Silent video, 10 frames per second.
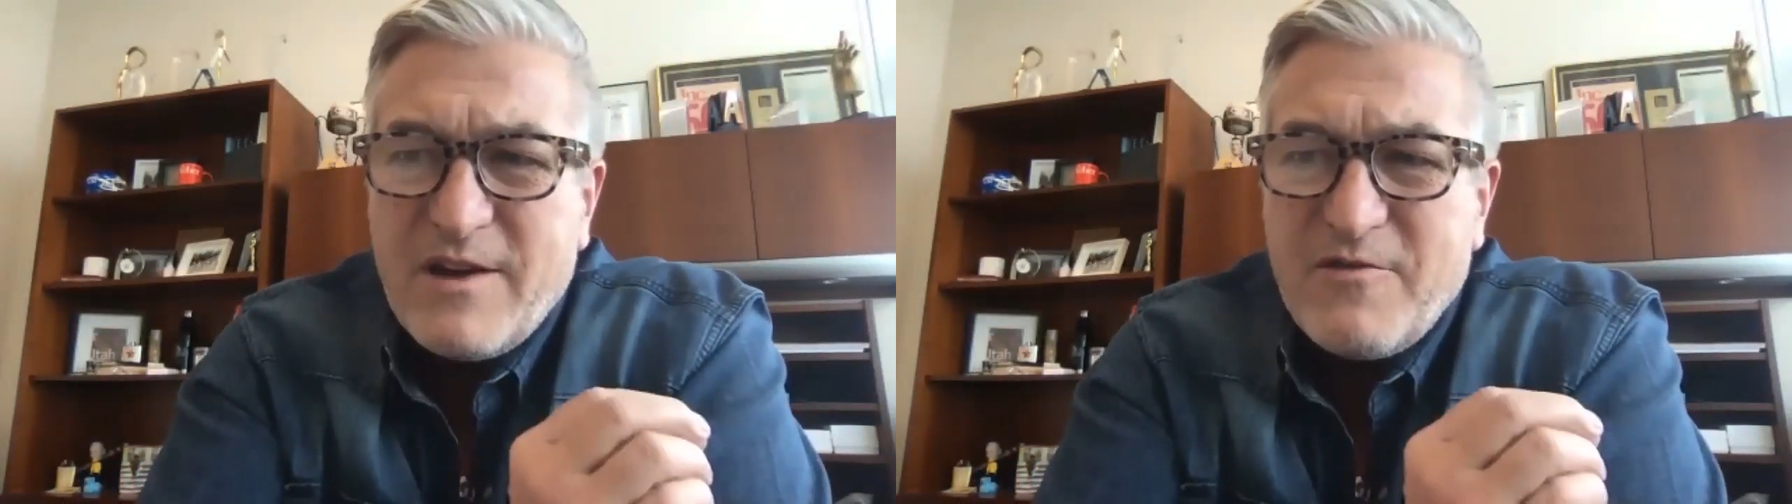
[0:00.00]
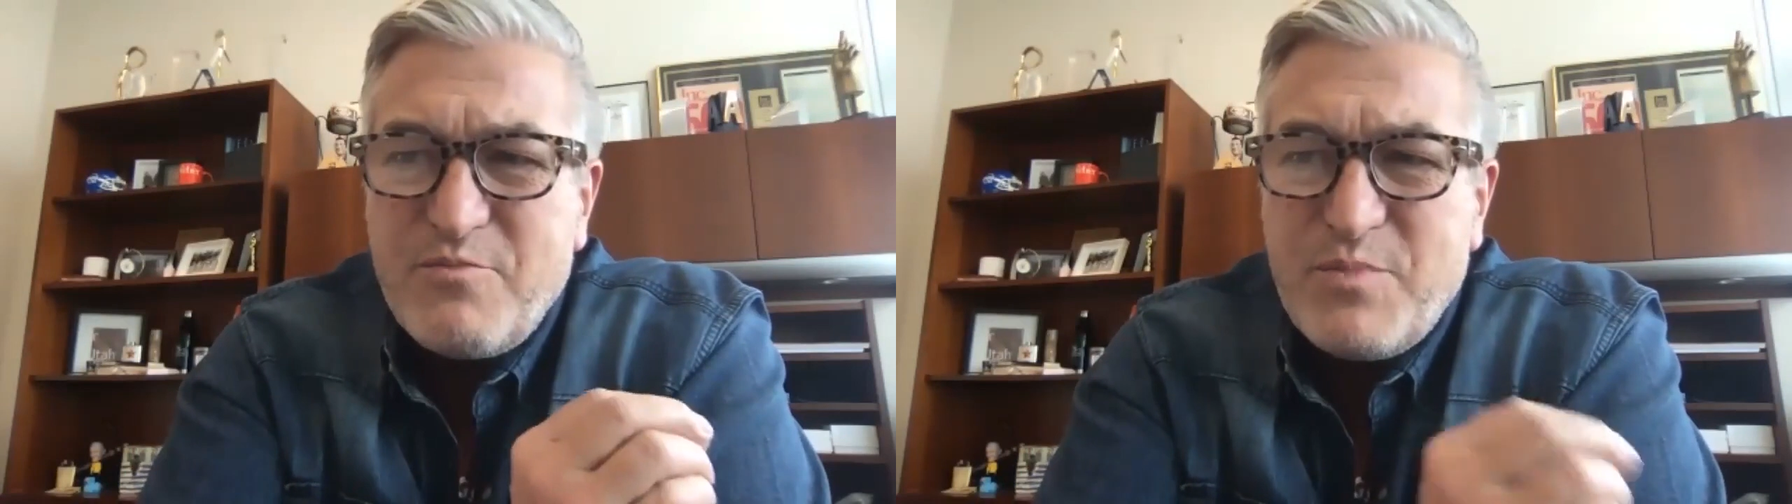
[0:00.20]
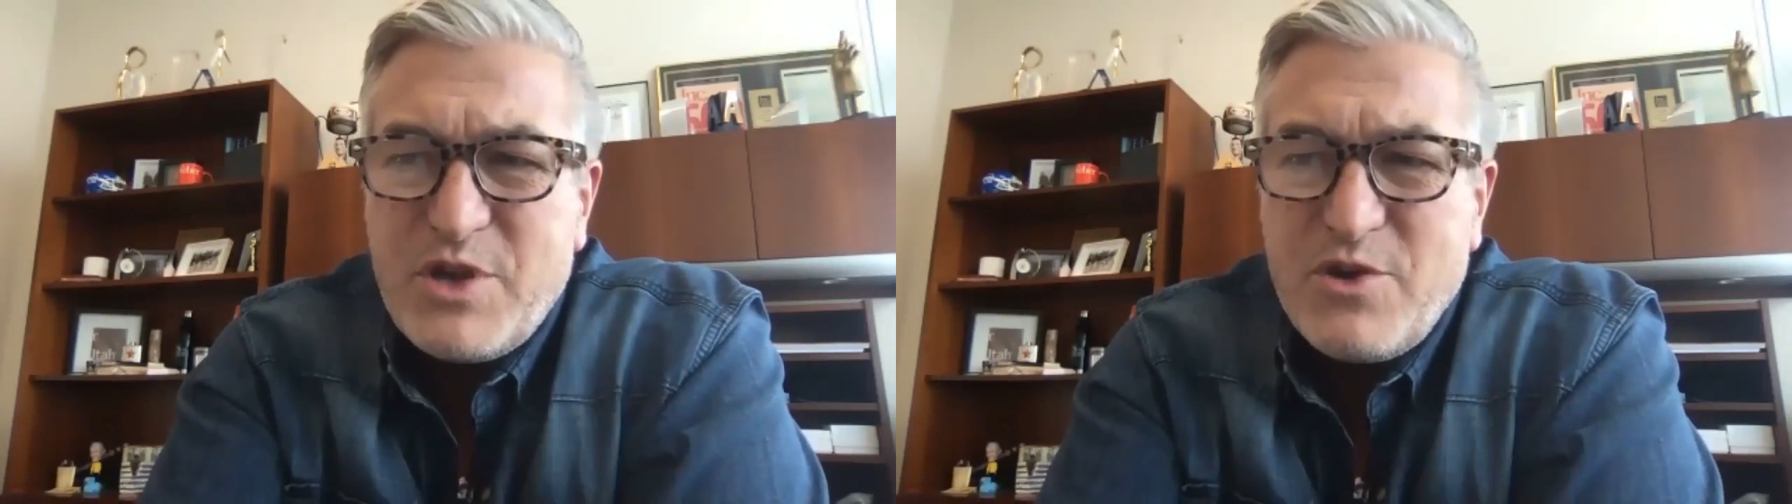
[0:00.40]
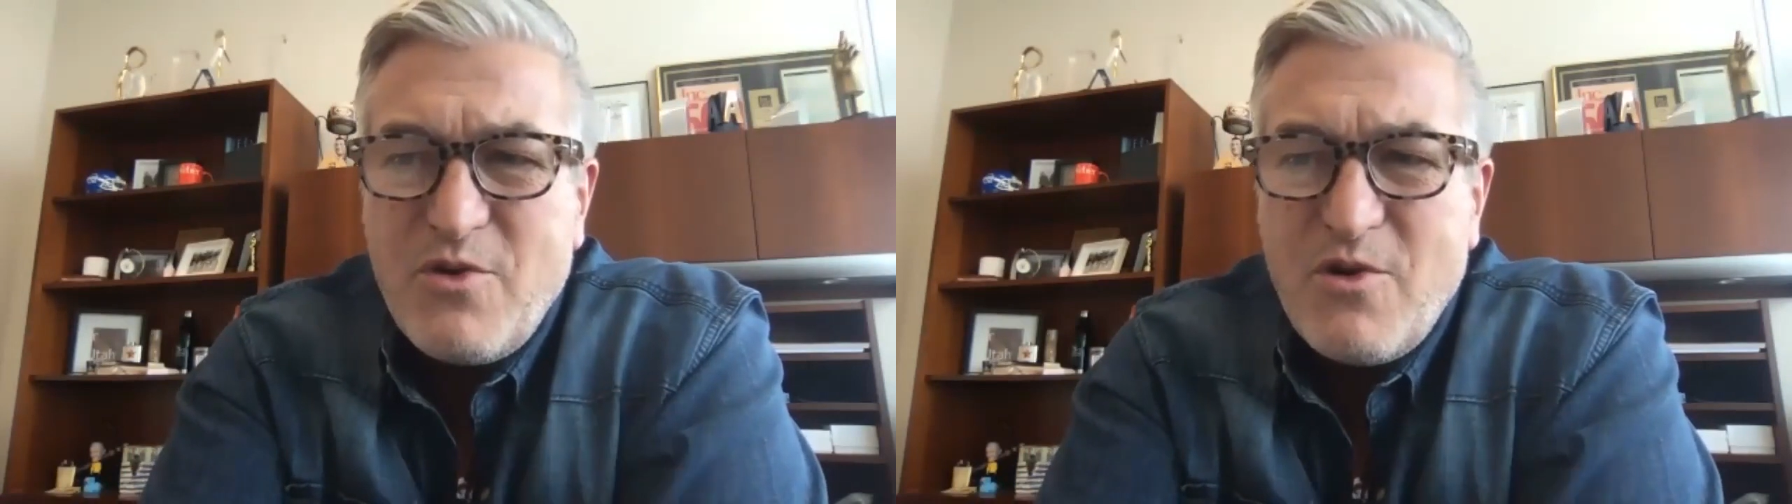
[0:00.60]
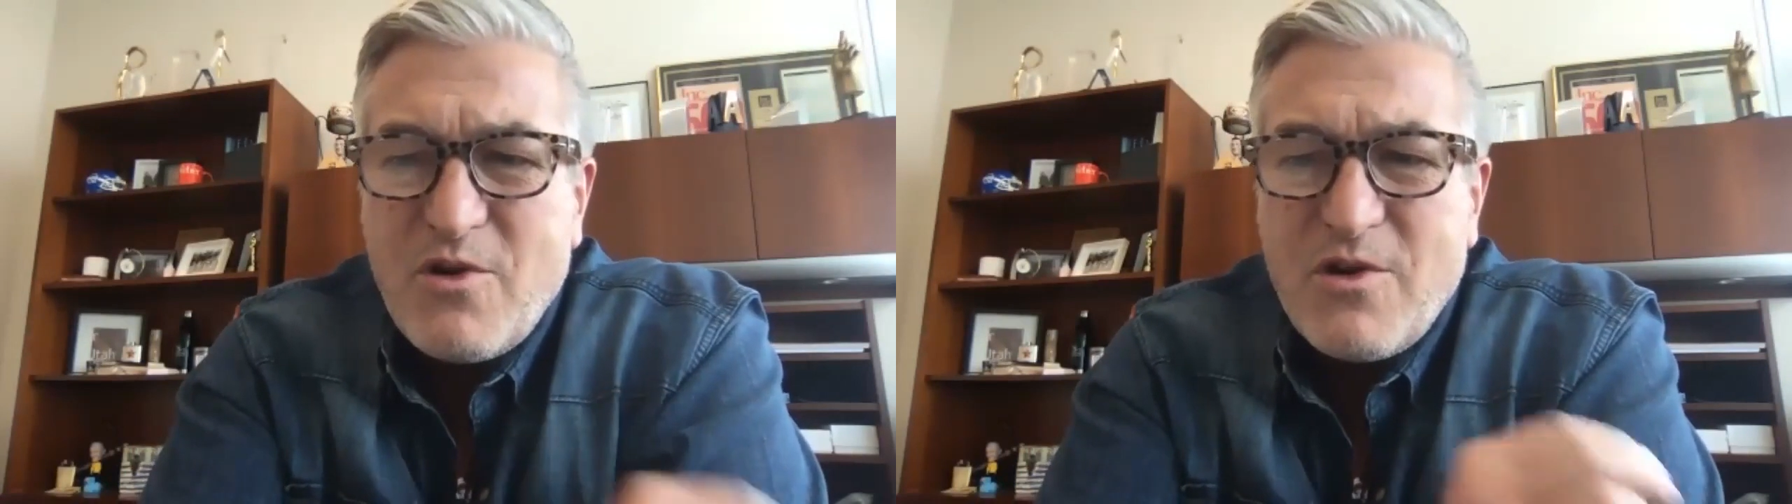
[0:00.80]
of
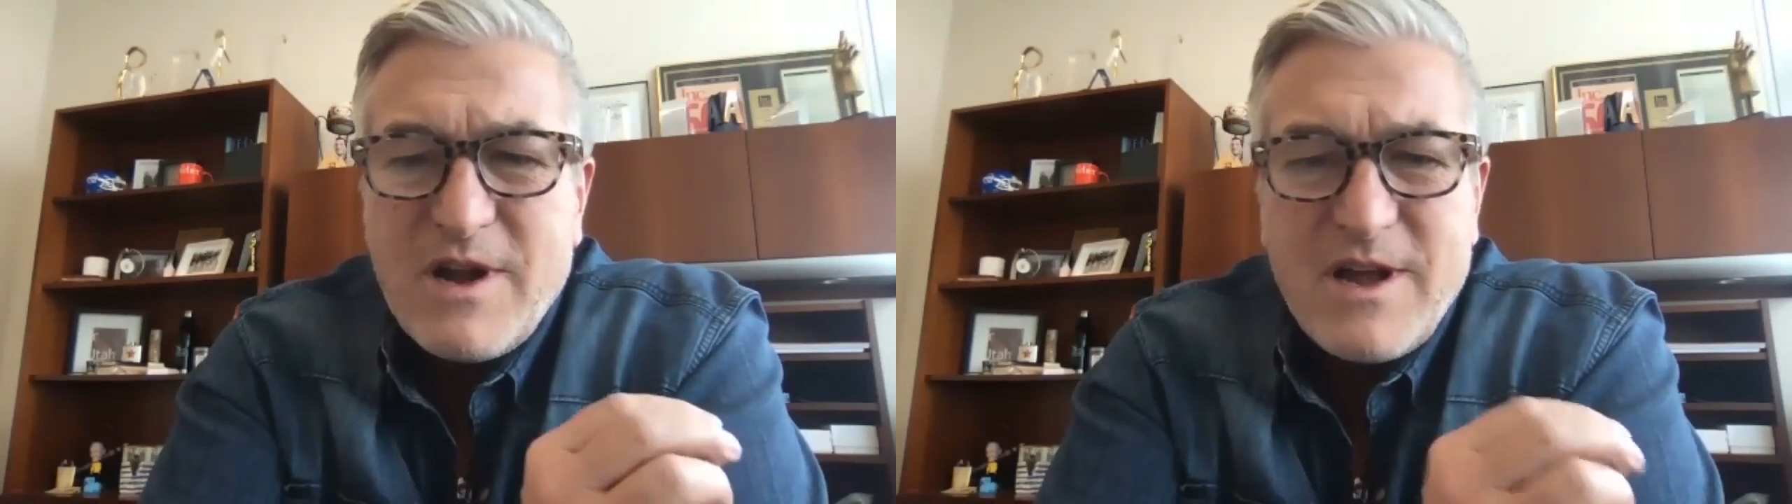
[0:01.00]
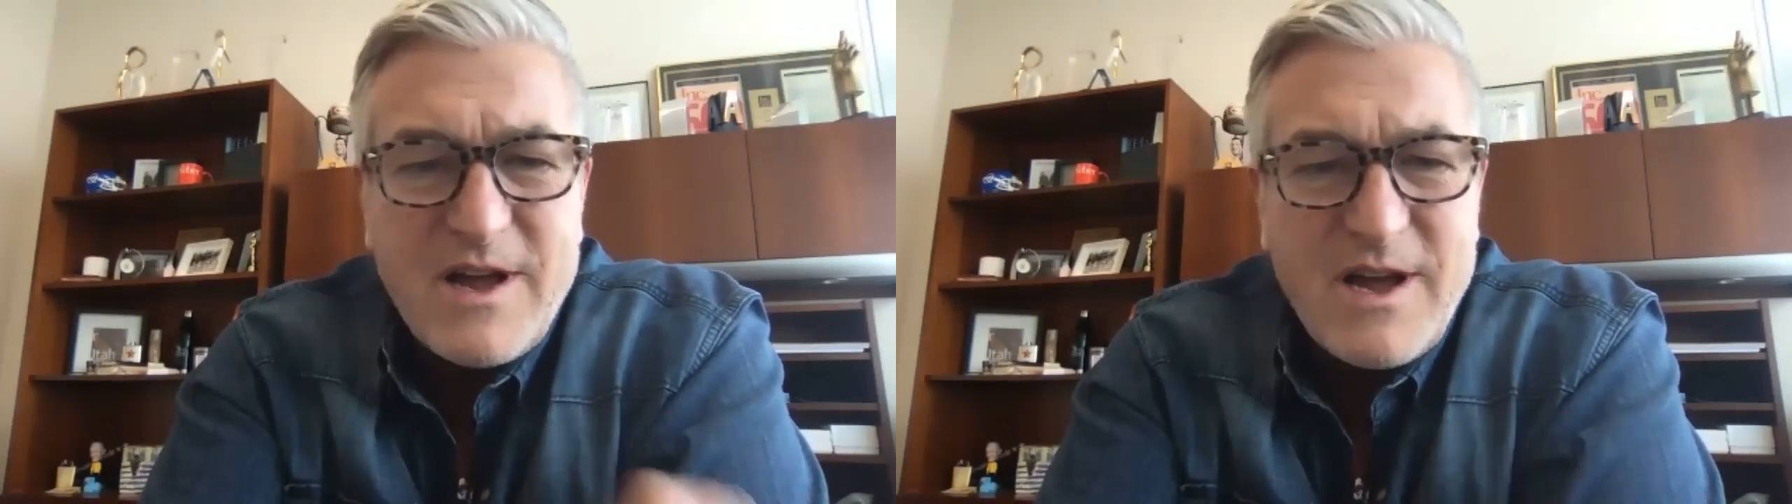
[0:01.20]
pure,